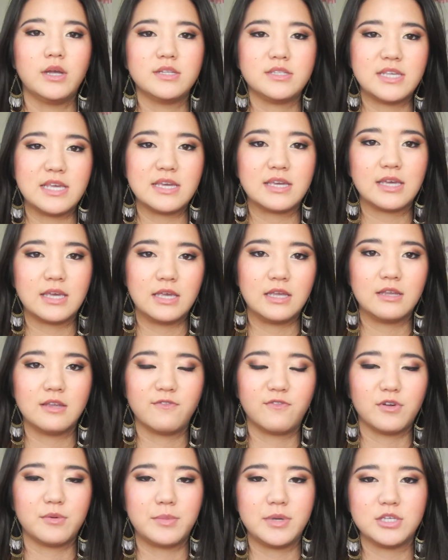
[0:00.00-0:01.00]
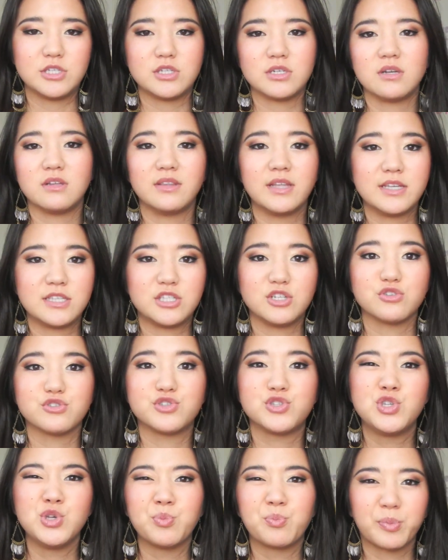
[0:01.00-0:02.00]
take in information unless you're
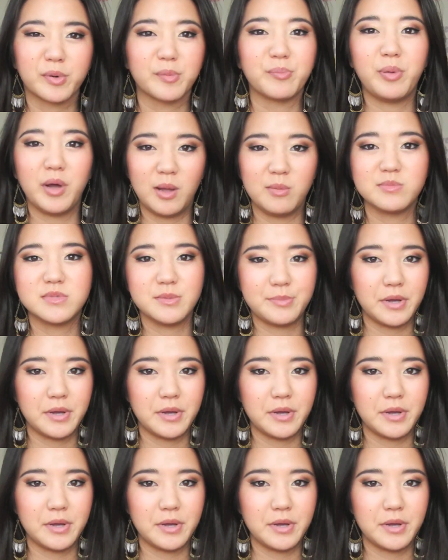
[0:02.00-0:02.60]
super pumped